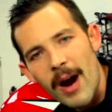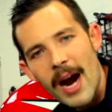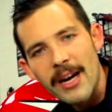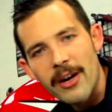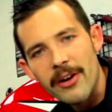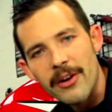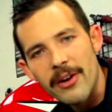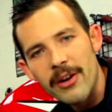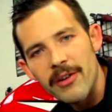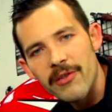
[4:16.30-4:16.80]
right
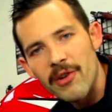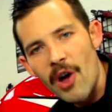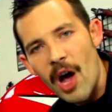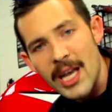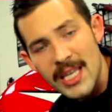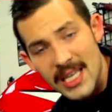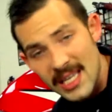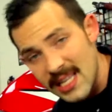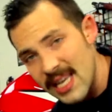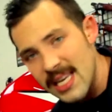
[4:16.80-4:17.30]
on your
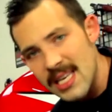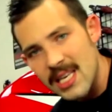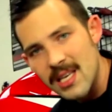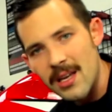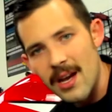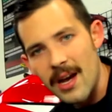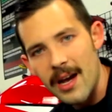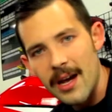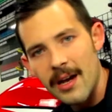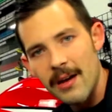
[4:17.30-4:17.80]
exhaust.
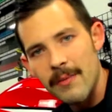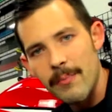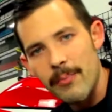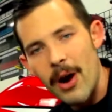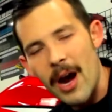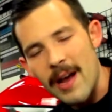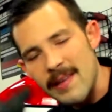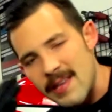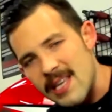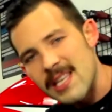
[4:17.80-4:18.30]
This
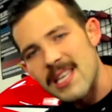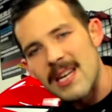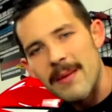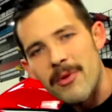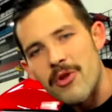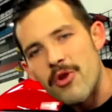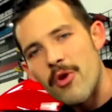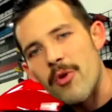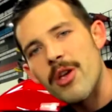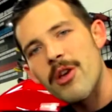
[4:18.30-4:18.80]
process that
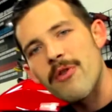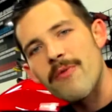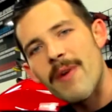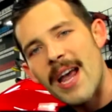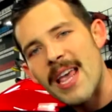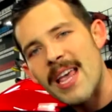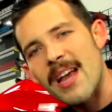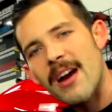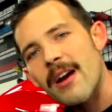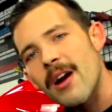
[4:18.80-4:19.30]
I'm showing you
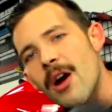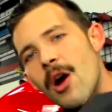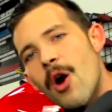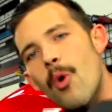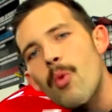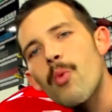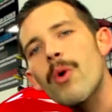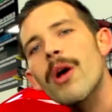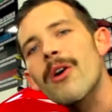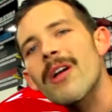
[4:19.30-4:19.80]
right here
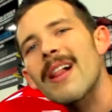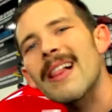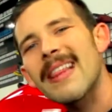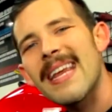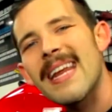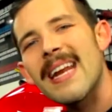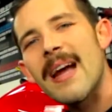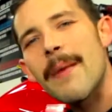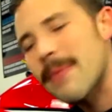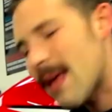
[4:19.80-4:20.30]
will
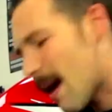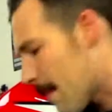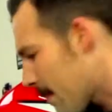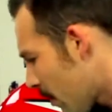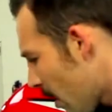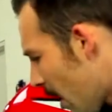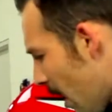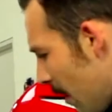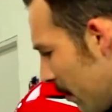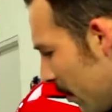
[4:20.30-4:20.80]
clean up that
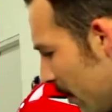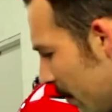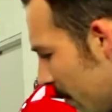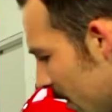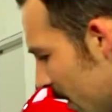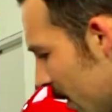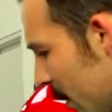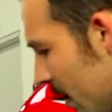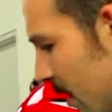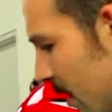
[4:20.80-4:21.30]
problem